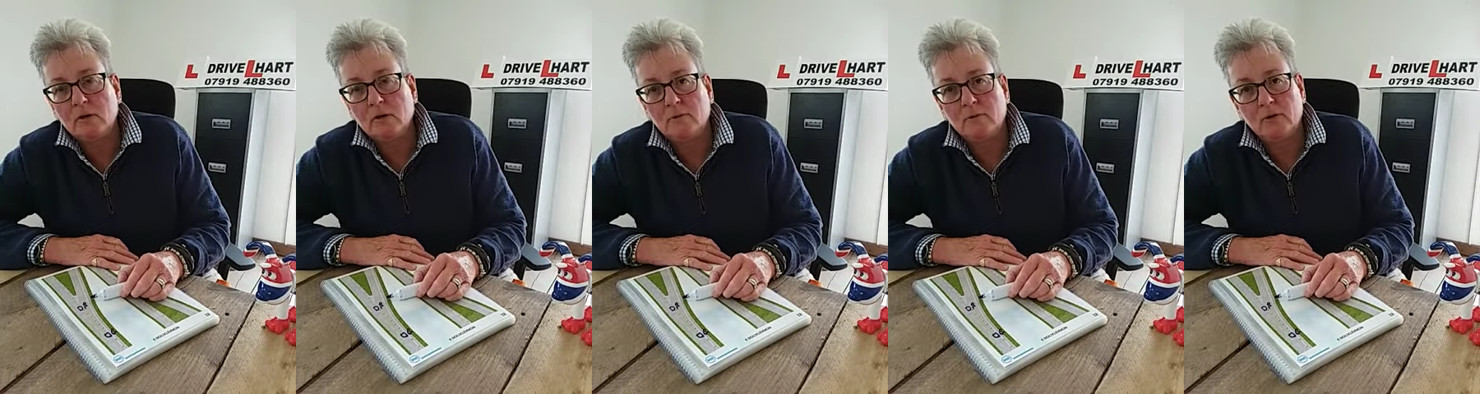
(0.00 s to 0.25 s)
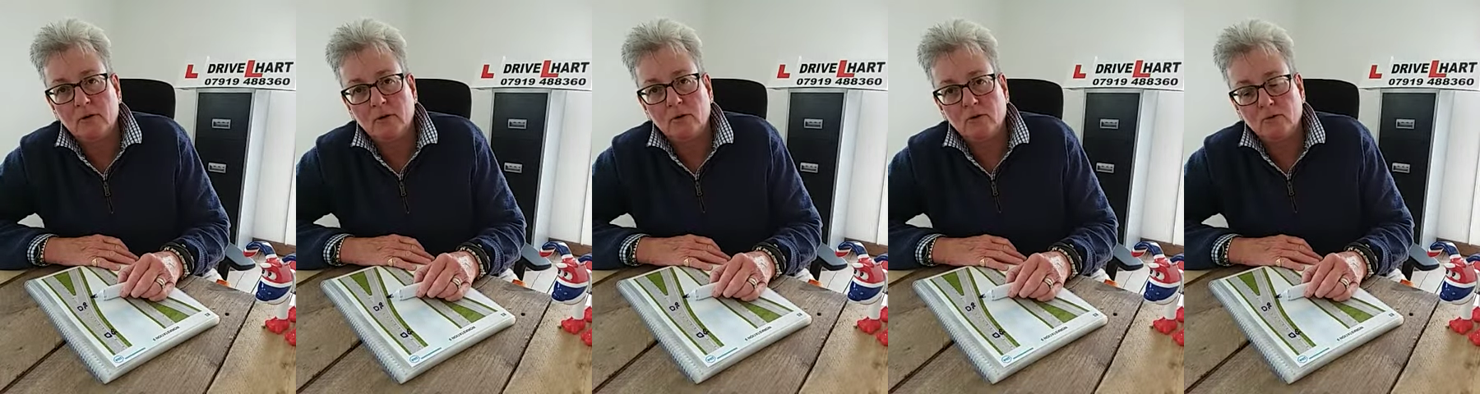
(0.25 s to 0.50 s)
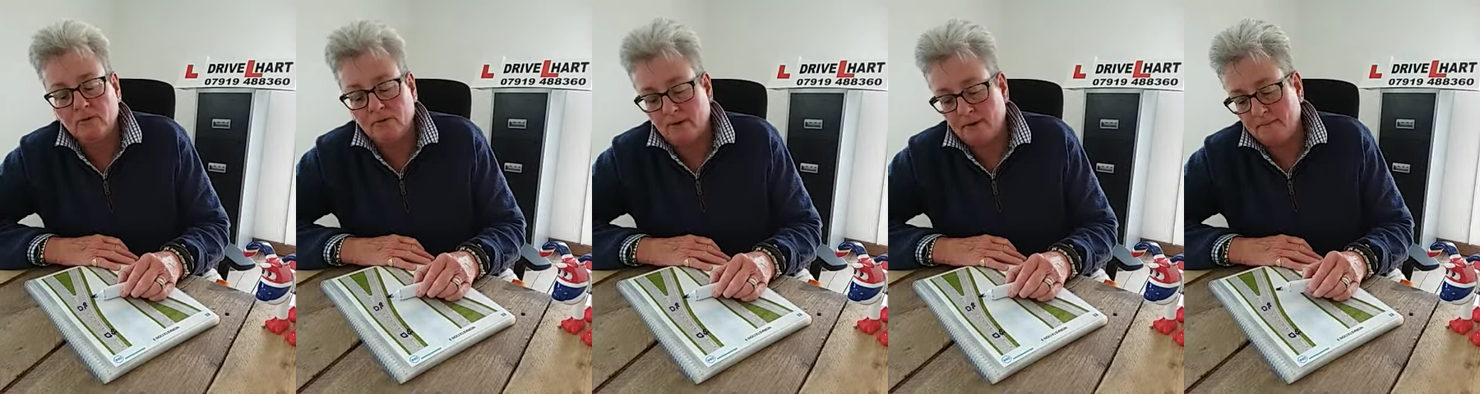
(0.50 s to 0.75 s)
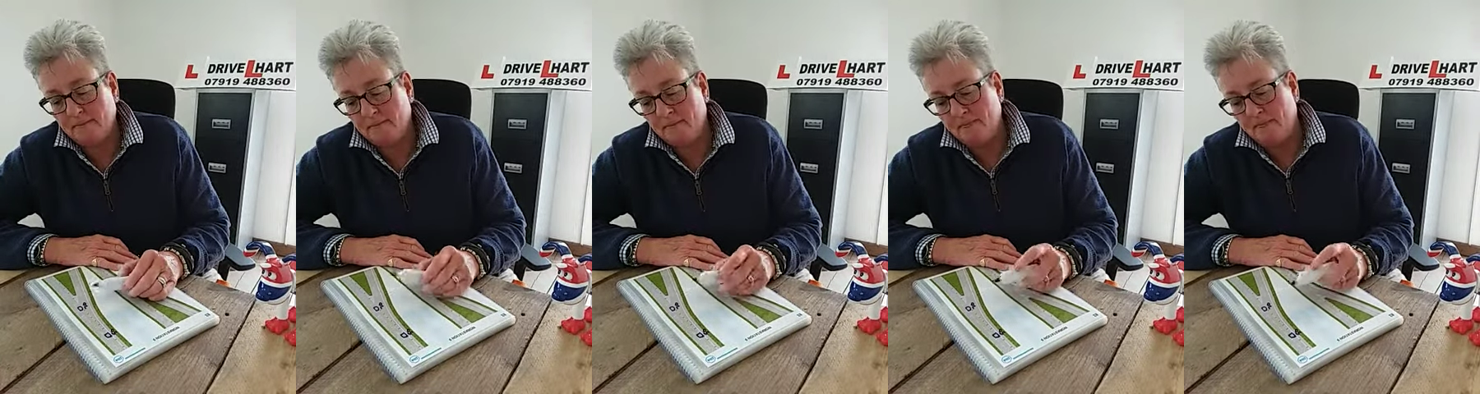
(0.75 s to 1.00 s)

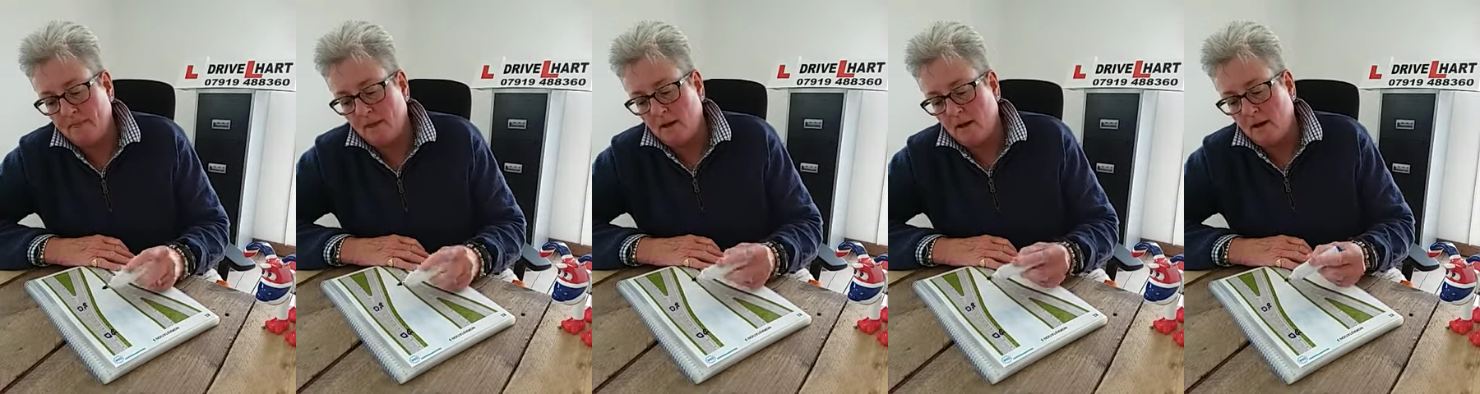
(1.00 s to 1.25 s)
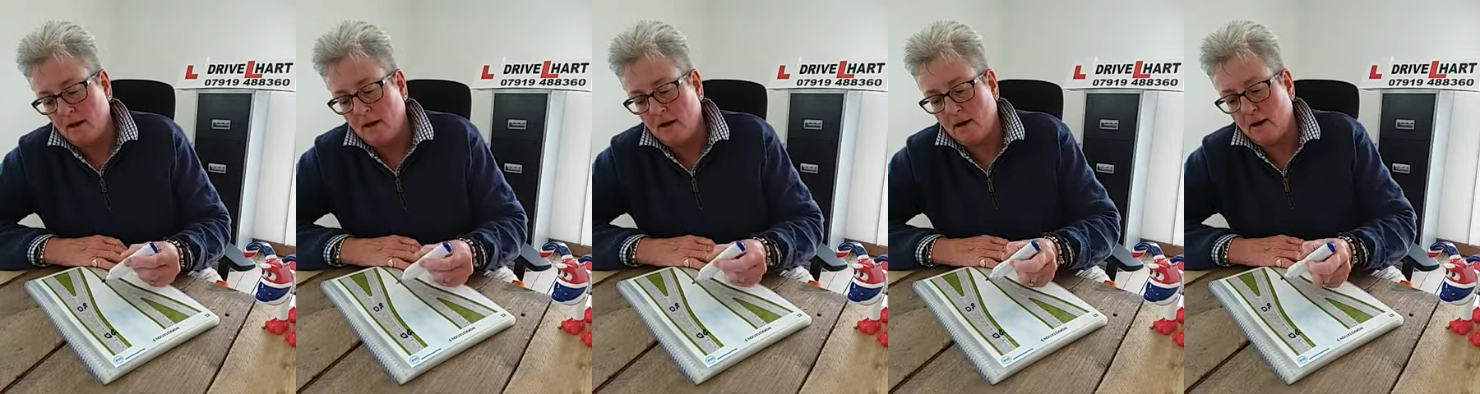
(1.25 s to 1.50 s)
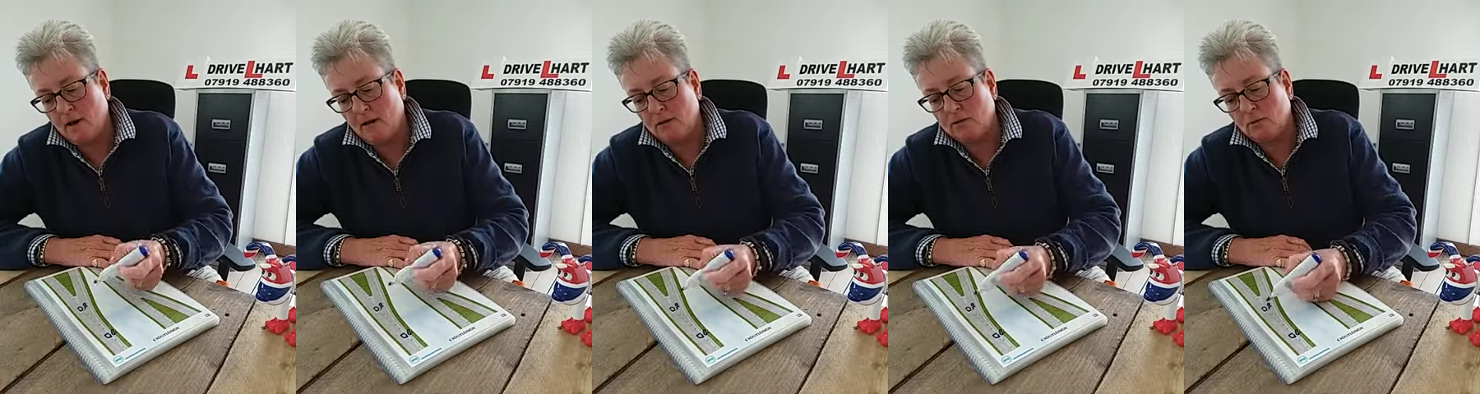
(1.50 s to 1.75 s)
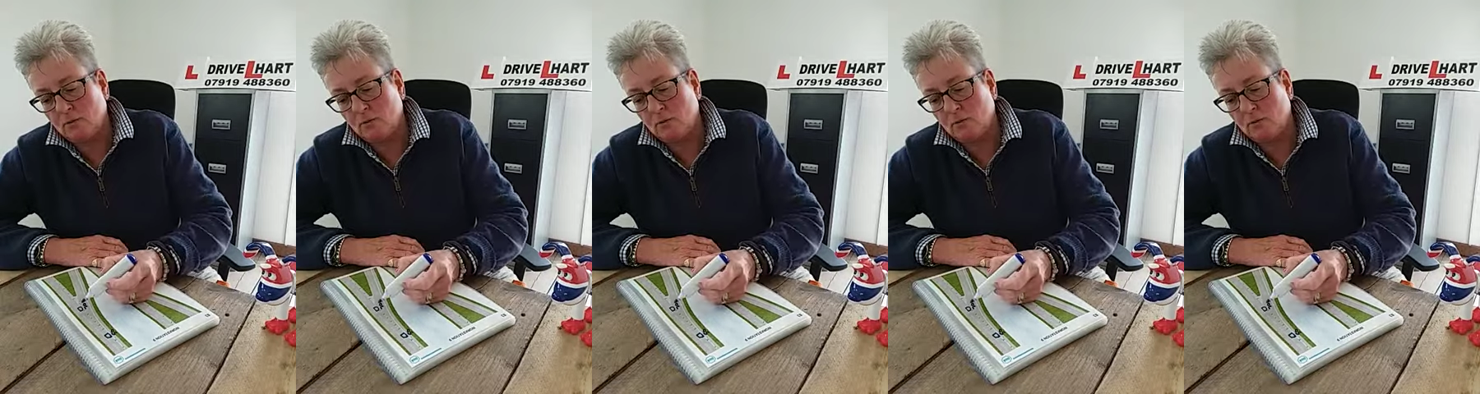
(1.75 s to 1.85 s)
maneuver uh, it's